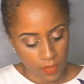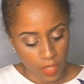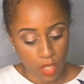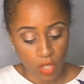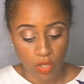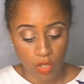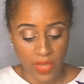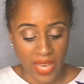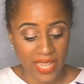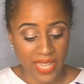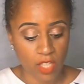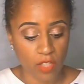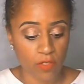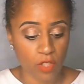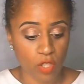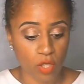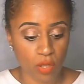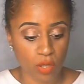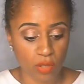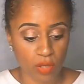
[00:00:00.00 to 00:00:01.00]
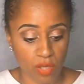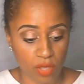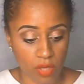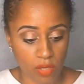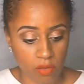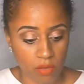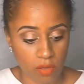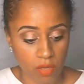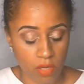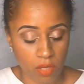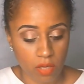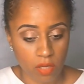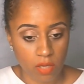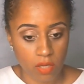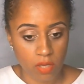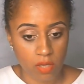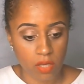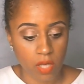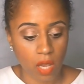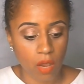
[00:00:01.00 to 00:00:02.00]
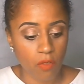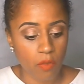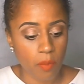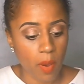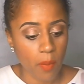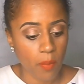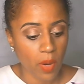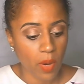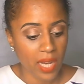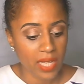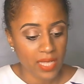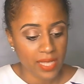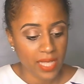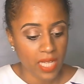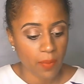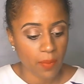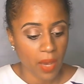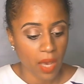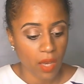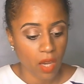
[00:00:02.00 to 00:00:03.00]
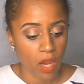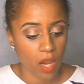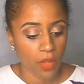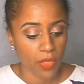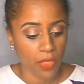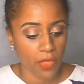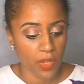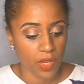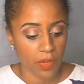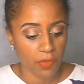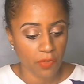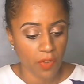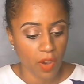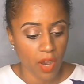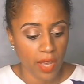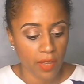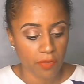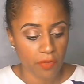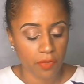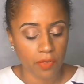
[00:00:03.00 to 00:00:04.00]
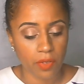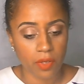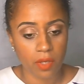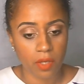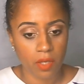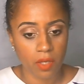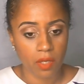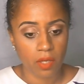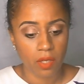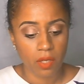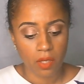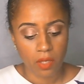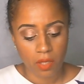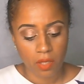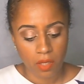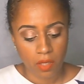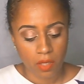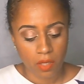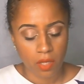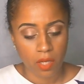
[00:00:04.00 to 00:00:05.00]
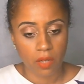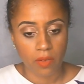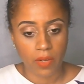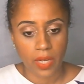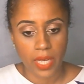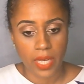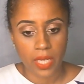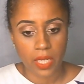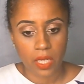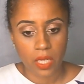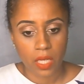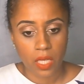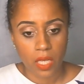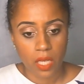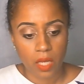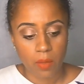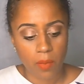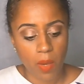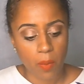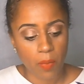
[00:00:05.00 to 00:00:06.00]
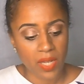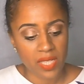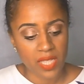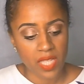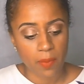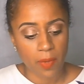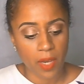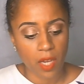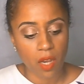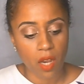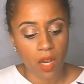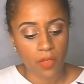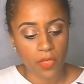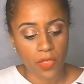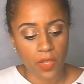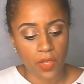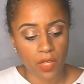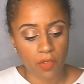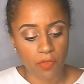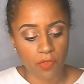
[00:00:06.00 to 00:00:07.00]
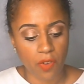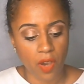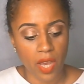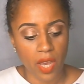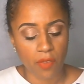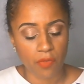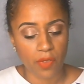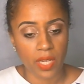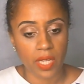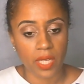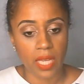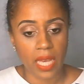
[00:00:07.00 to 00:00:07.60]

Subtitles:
Got the 8 of Swords. So remember what I said about card 35, all right? Remember what I said about card 35, and